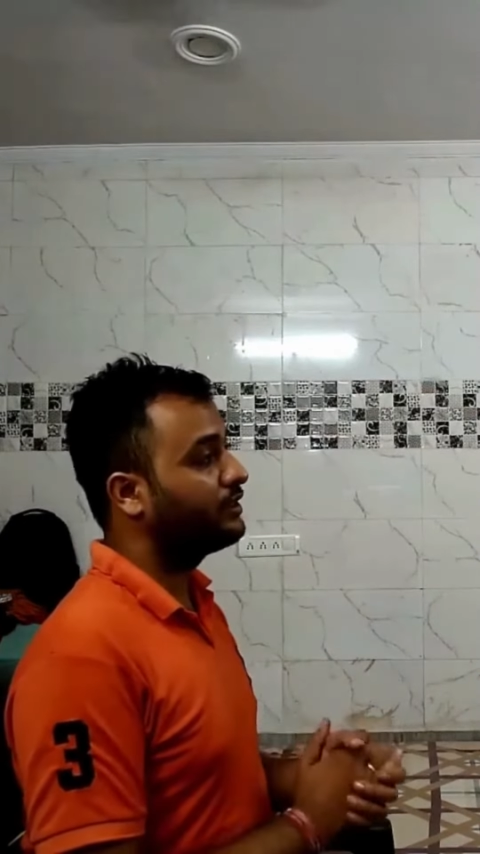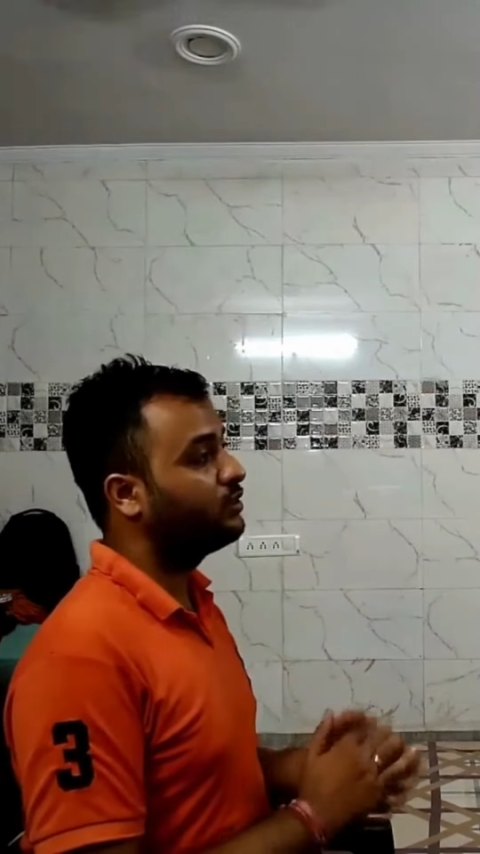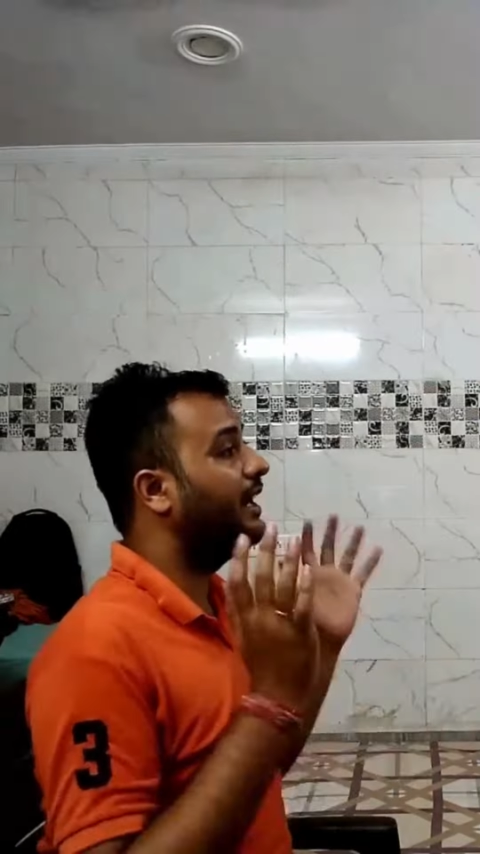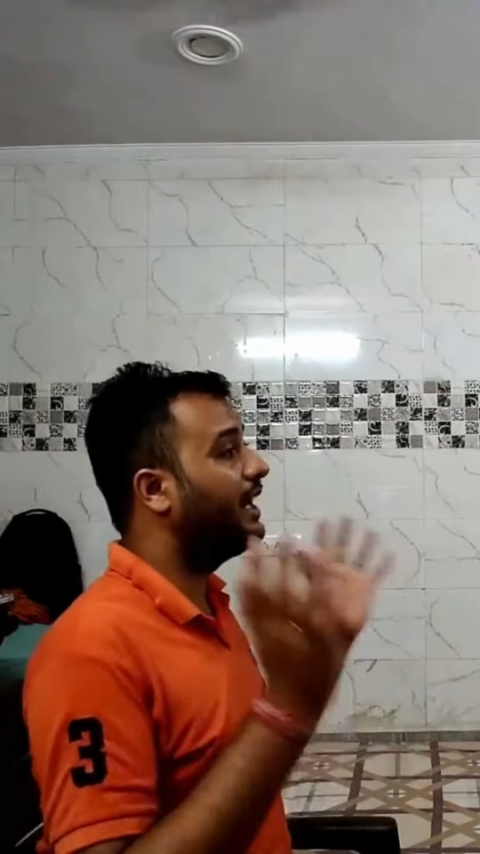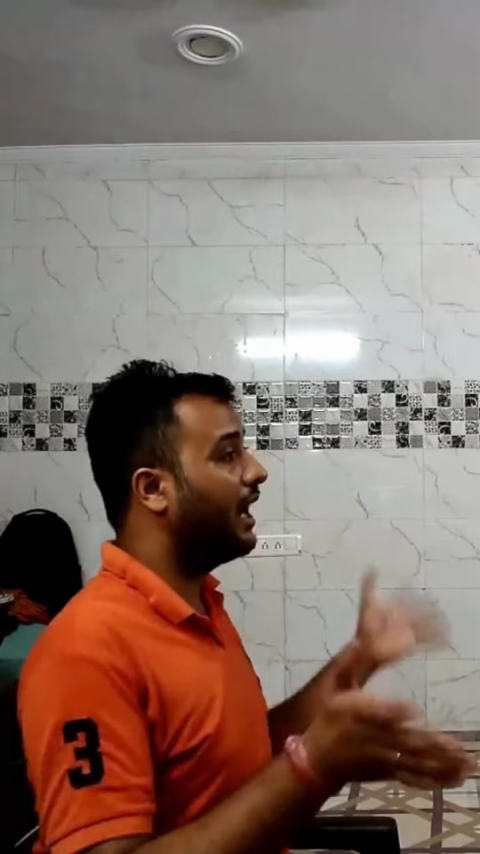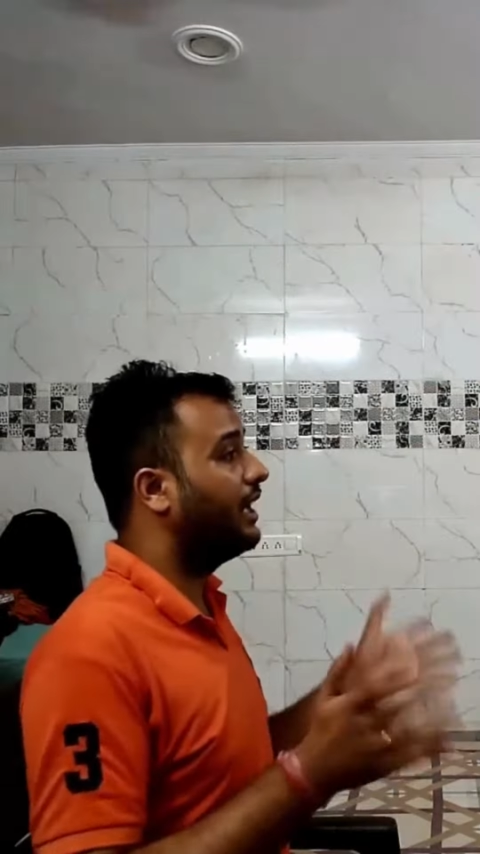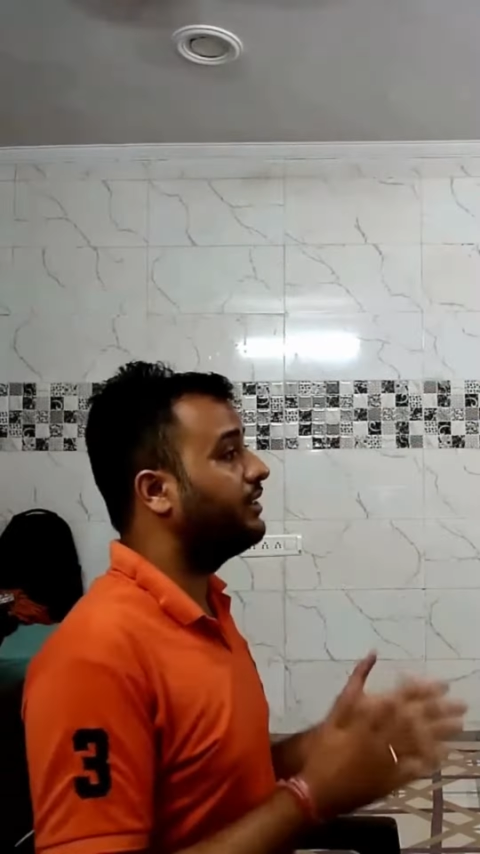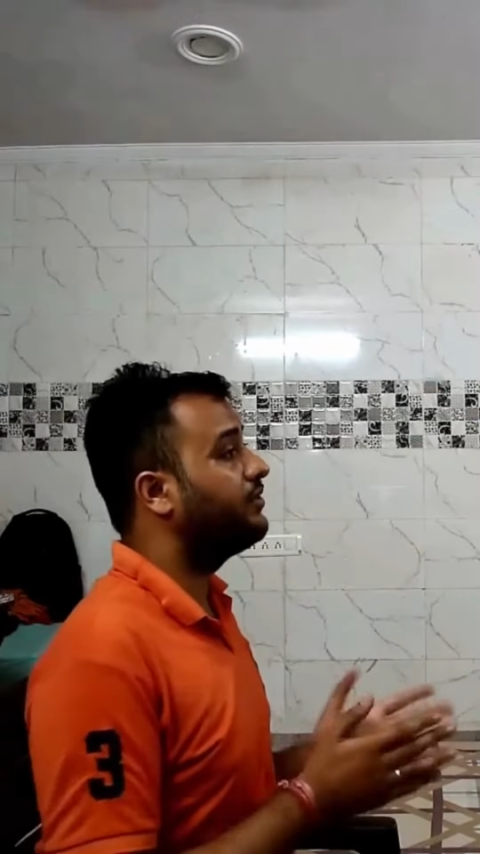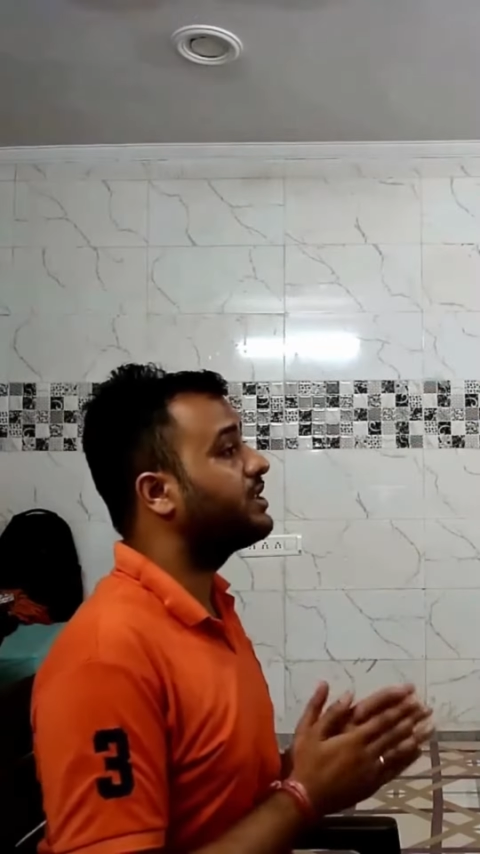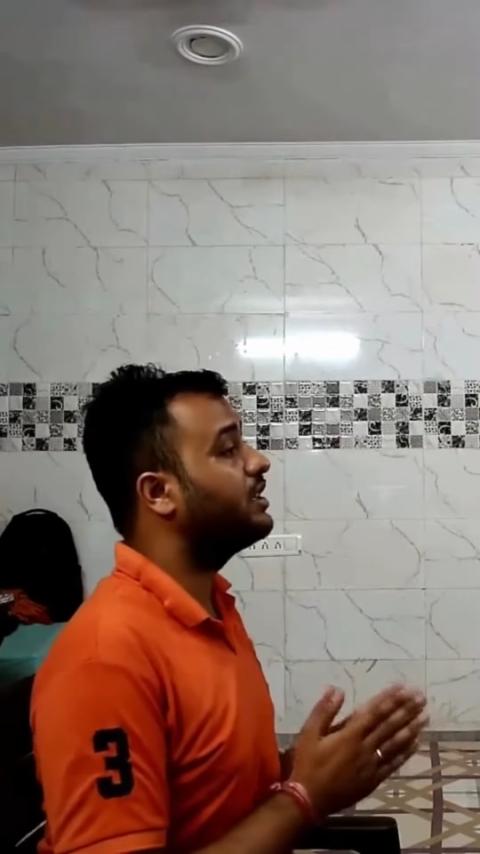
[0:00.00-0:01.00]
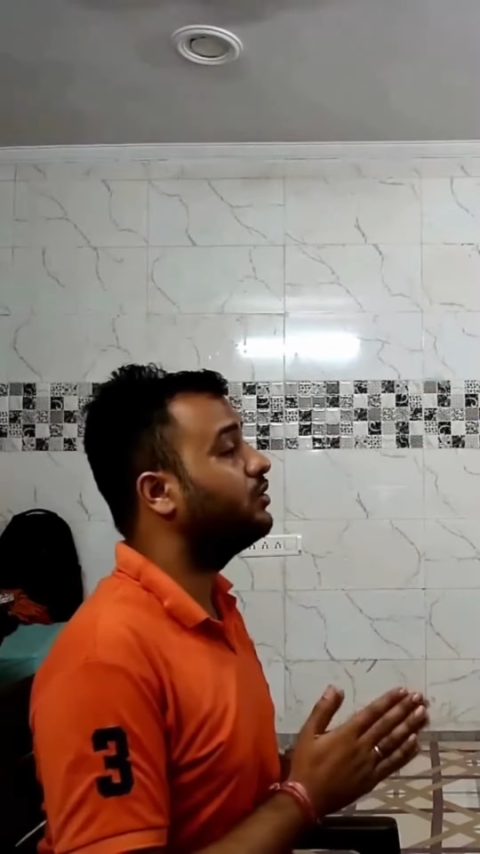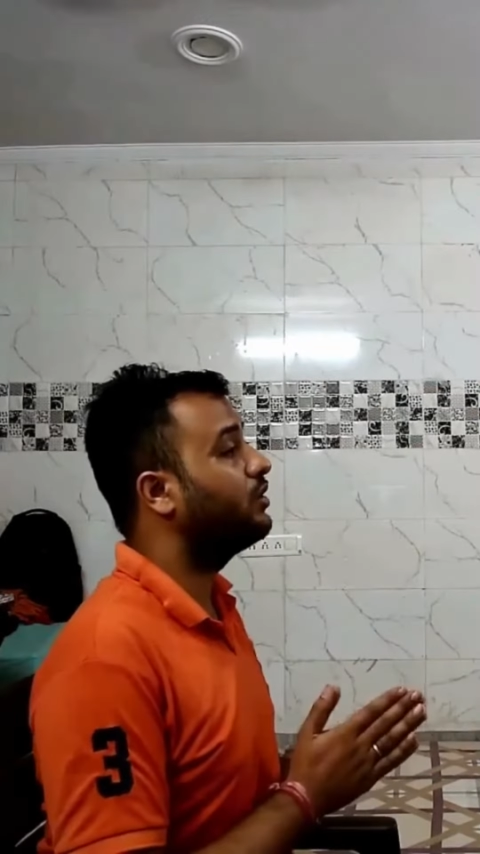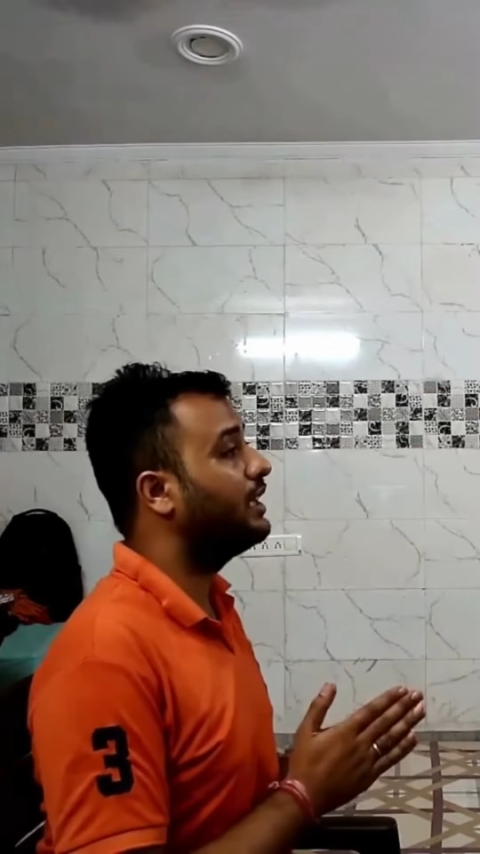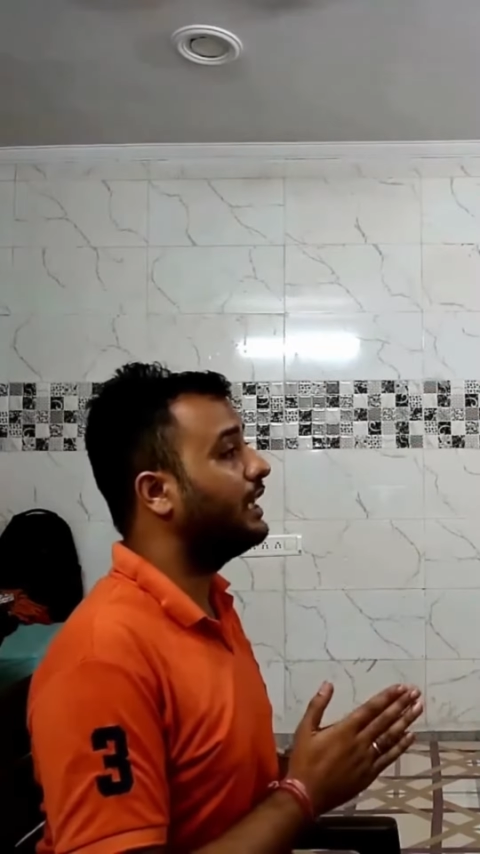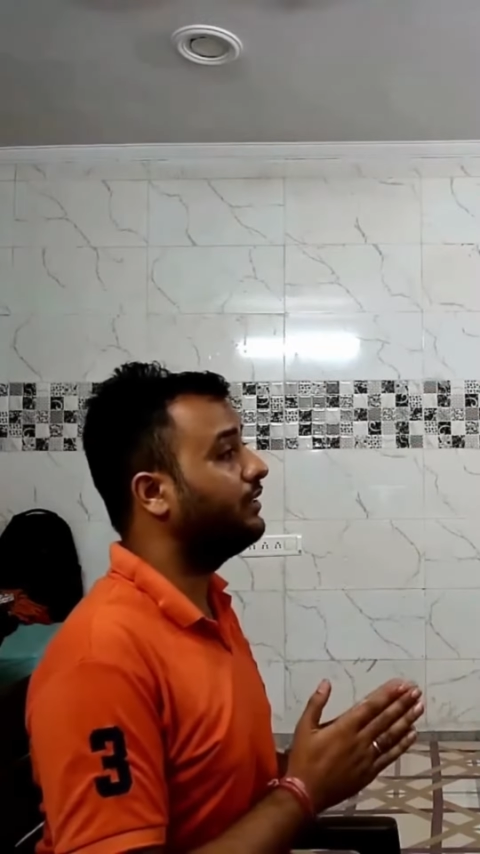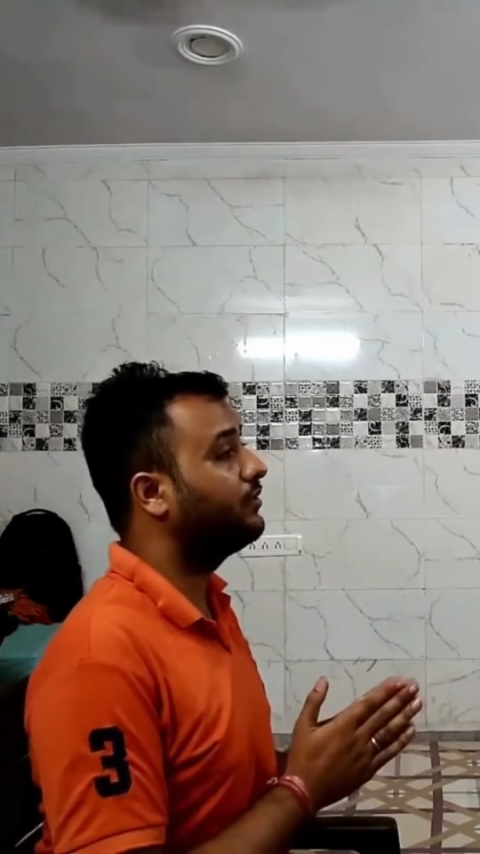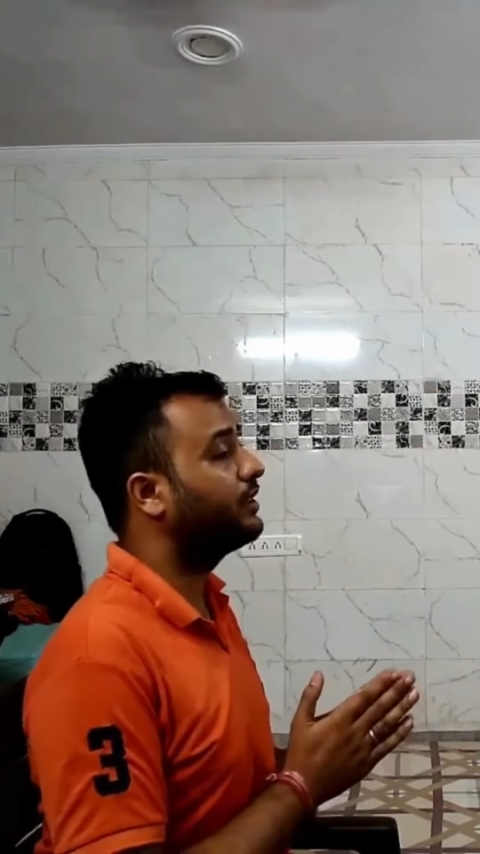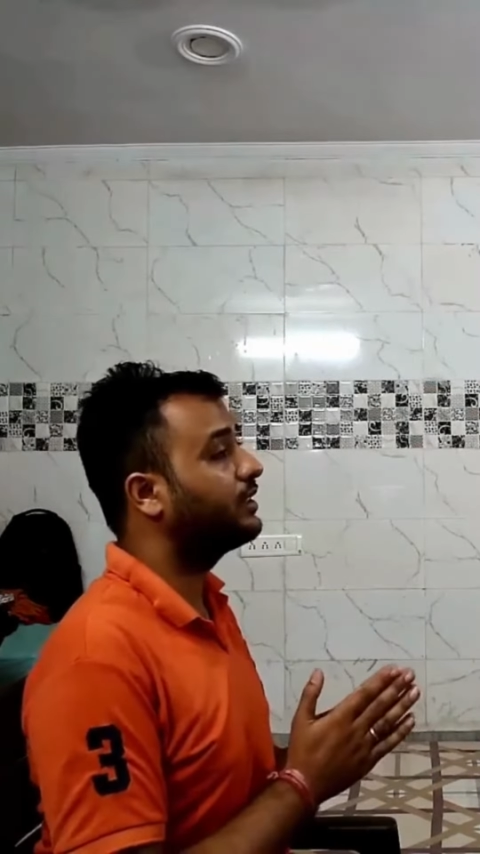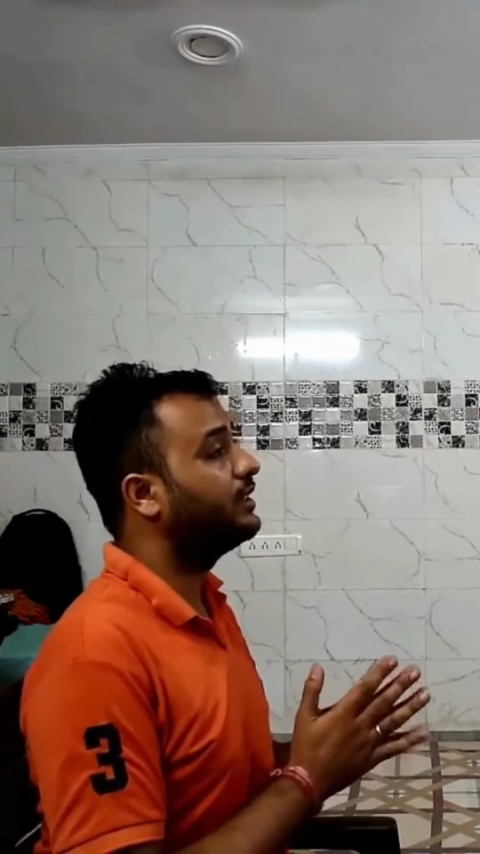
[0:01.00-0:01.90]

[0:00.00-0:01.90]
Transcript: So, and artificial neural network